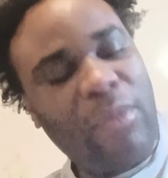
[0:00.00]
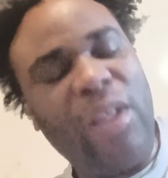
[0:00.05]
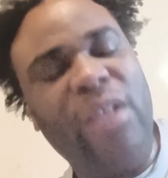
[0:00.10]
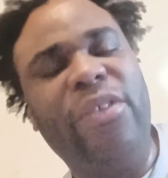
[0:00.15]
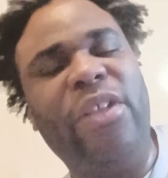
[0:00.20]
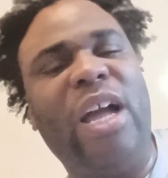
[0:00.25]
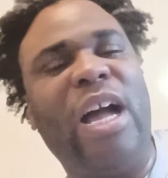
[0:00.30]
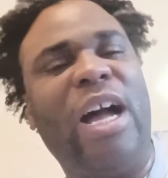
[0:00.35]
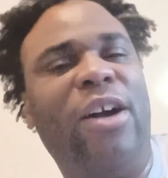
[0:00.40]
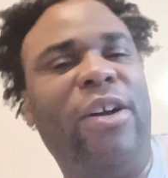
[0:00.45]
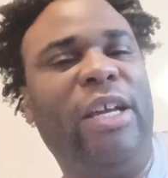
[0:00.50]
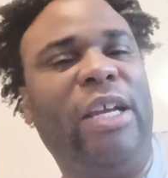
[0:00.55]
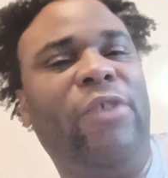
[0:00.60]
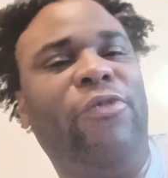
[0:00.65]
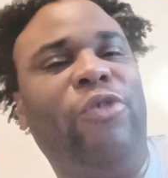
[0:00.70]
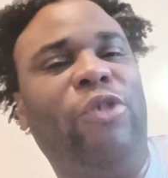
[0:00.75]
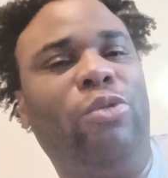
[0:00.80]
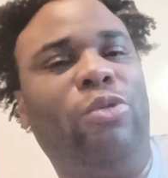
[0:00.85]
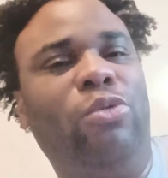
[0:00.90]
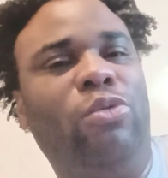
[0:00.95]
Now, if
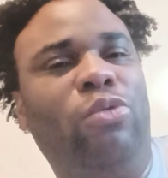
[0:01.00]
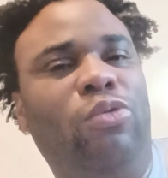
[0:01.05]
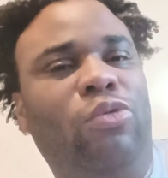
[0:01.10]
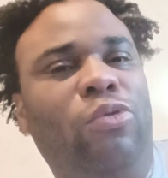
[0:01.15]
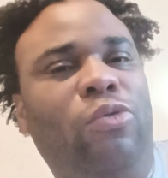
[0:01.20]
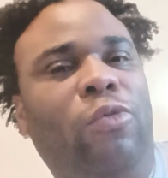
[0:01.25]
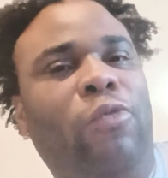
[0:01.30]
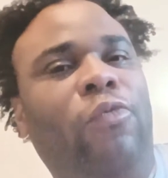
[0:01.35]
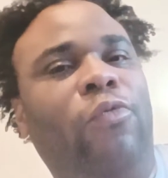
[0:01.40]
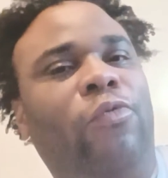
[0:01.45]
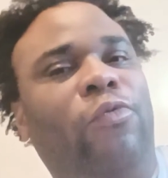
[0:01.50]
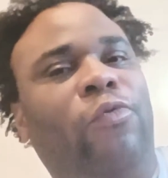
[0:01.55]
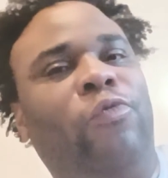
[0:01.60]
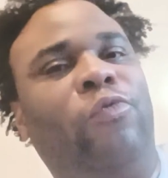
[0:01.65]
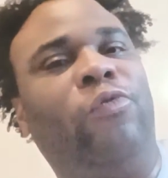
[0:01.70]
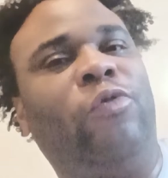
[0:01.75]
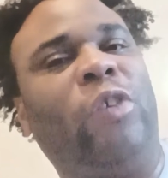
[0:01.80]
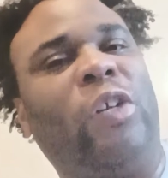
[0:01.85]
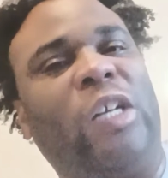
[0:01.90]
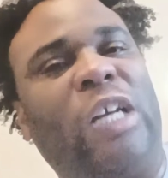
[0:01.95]
you
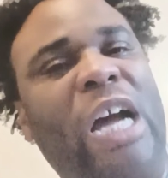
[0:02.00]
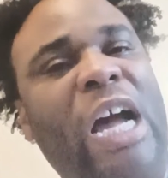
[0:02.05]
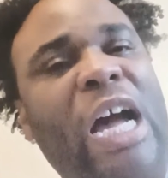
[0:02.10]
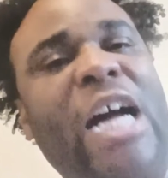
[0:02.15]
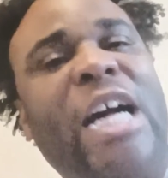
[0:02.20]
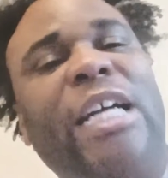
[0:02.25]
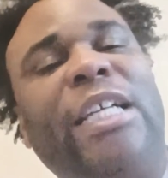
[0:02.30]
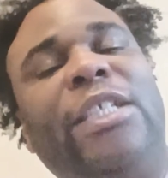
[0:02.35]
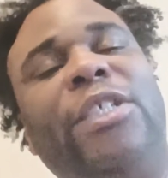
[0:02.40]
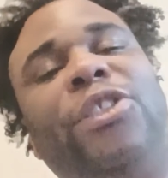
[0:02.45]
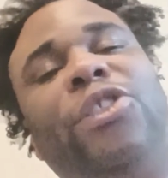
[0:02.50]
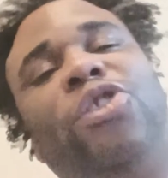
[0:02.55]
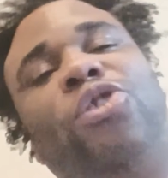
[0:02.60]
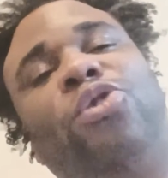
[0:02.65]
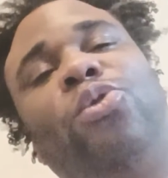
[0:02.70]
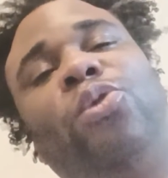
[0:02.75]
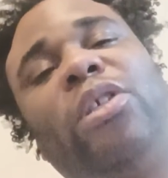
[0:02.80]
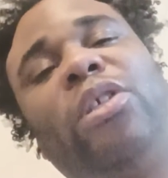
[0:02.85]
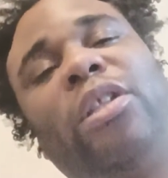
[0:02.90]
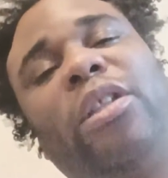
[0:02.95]
forgot
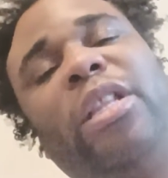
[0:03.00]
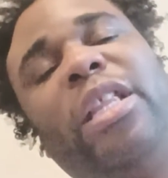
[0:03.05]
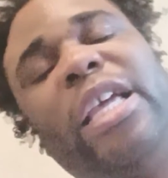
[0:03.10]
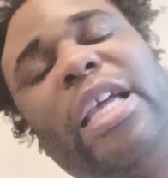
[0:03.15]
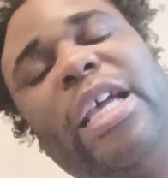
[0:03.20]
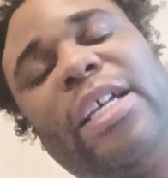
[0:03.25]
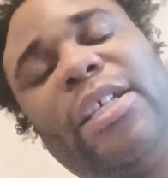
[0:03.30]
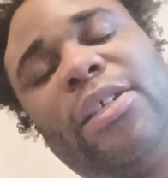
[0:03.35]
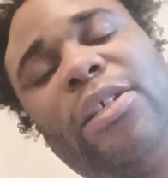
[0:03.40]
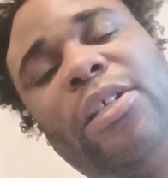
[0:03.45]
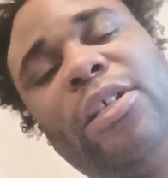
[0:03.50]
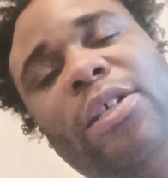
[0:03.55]
to collect